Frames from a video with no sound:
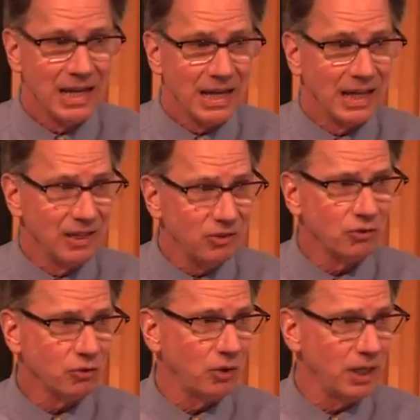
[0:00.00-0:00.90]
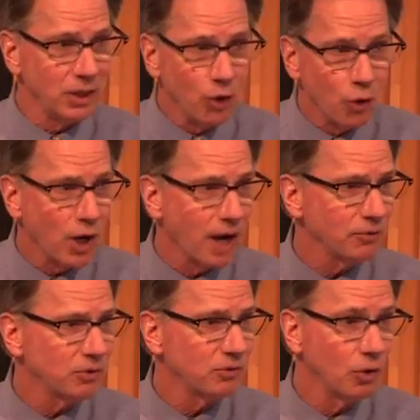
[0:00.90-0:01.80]
And this is creating no
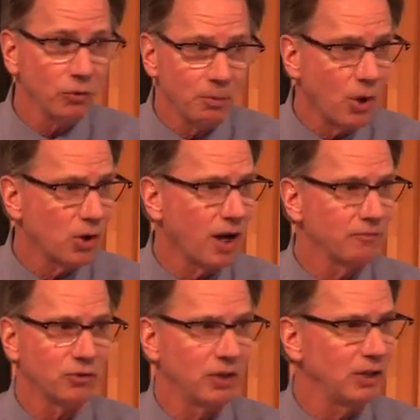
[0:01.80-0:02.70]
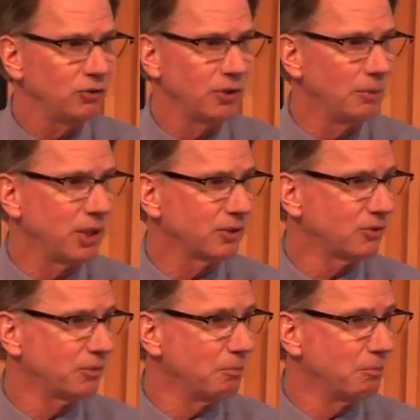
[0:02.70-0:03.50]
small conversation amongst